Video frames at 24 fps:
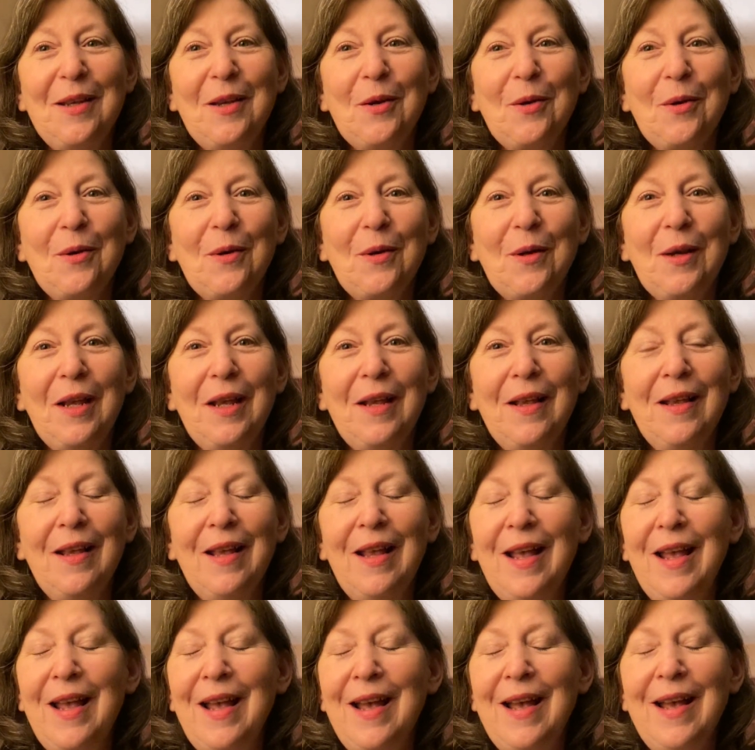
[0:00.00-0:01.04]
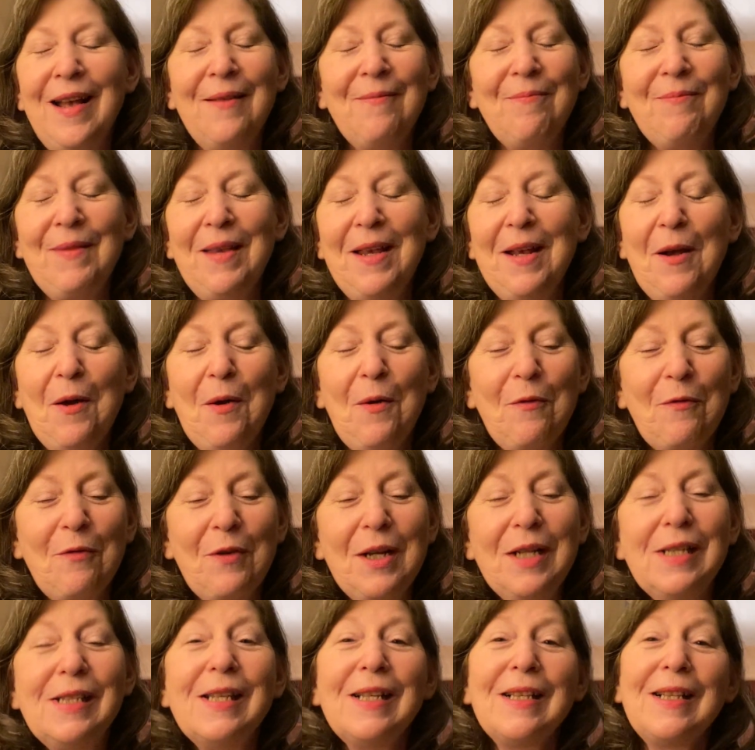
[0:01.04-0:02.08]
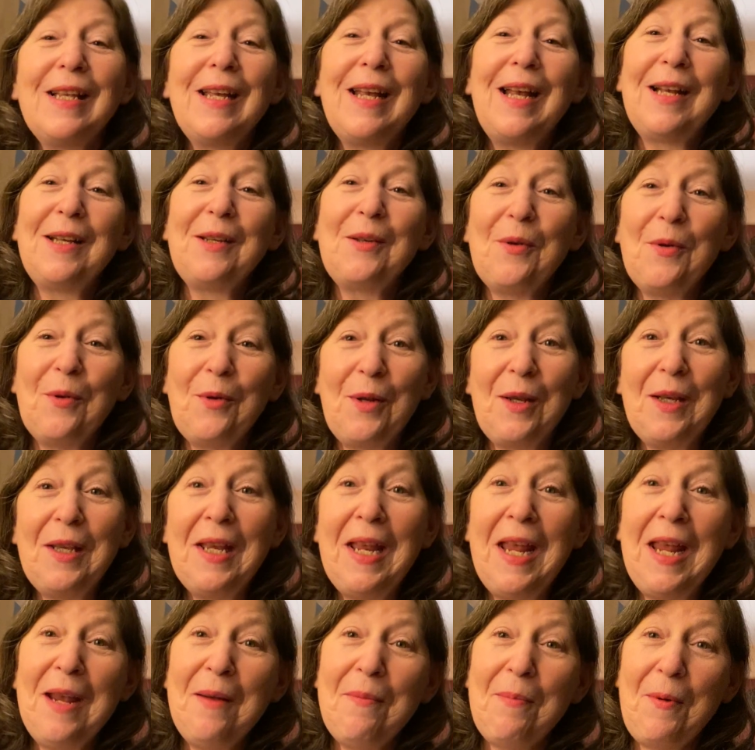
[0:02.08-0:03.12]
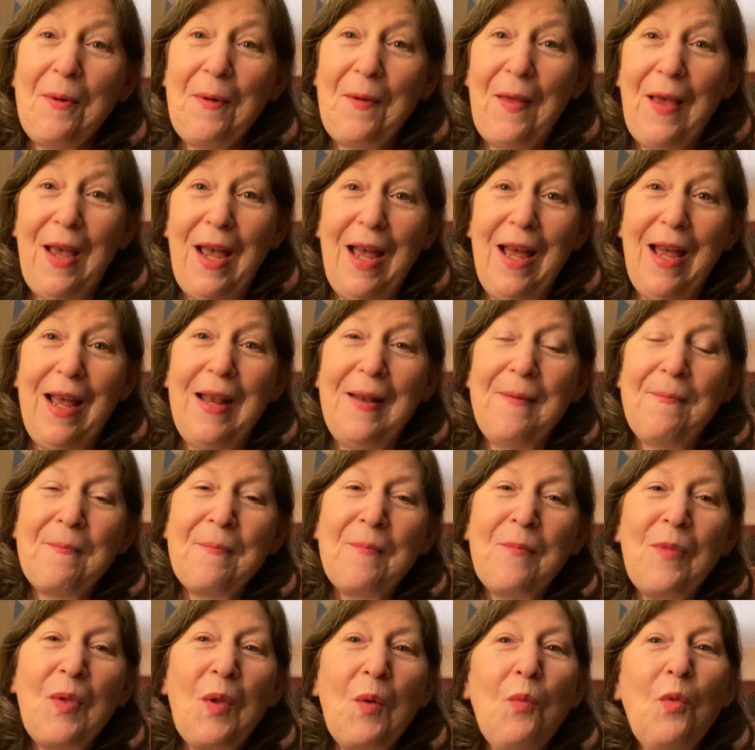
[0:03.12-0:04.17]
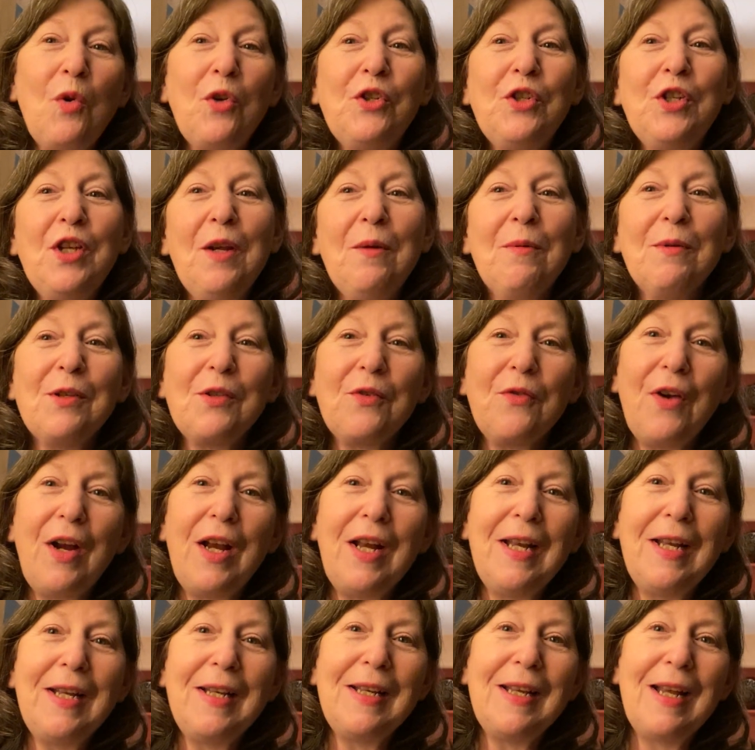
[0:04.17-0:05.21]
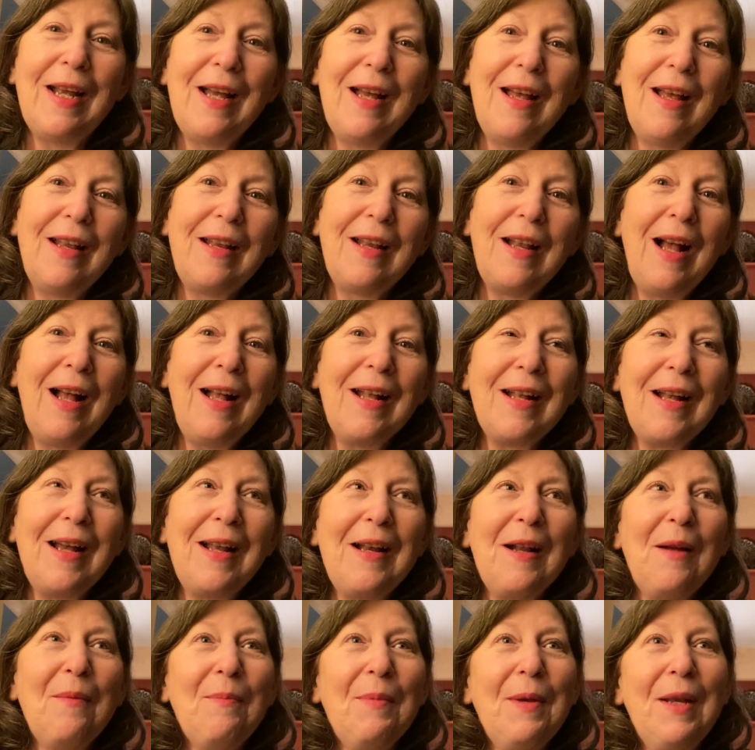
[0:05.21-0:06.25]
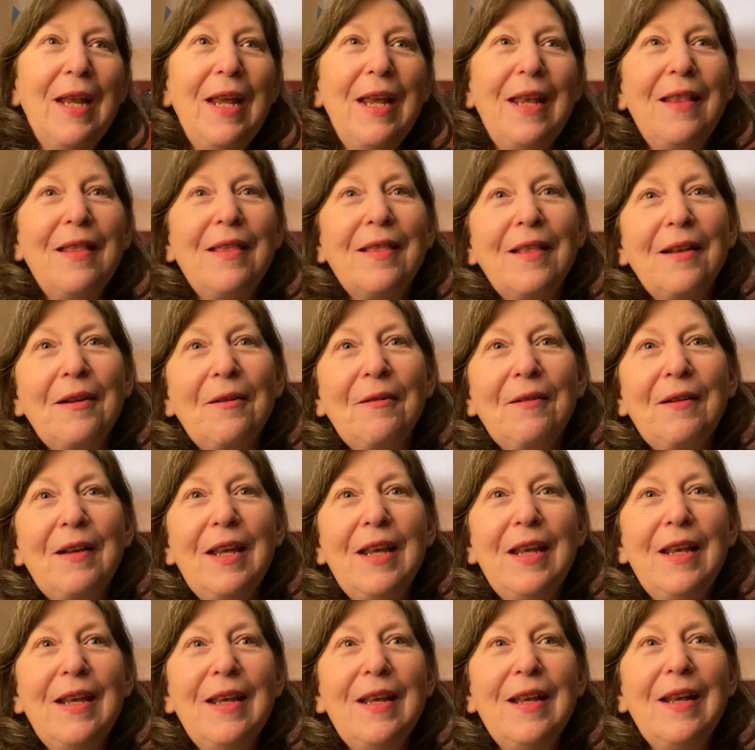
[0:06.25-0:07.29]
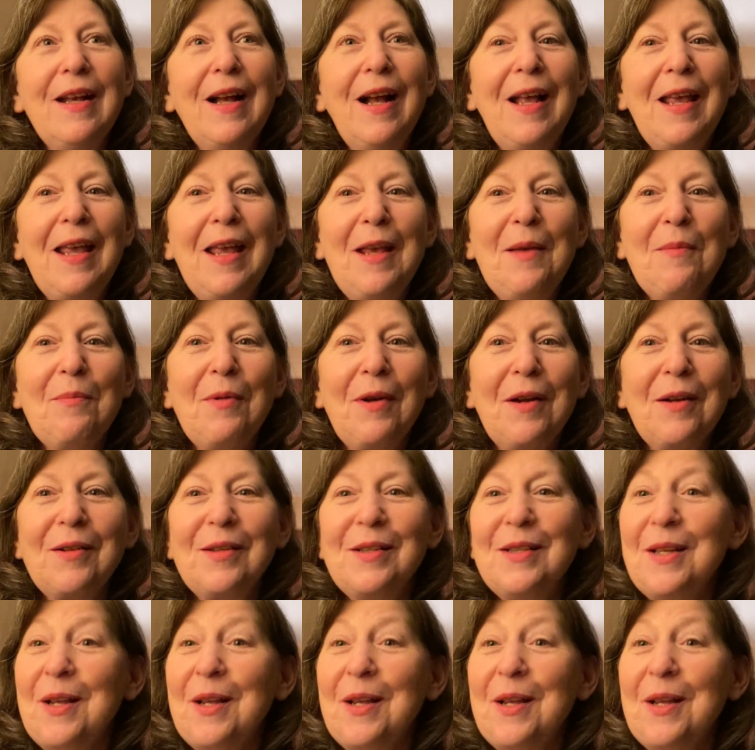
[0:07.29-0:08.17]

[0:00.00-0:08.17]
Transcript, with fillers: You're you know, recently I told a neighbor that well, she was writing down, I got up at 8.30, I ate breakfast.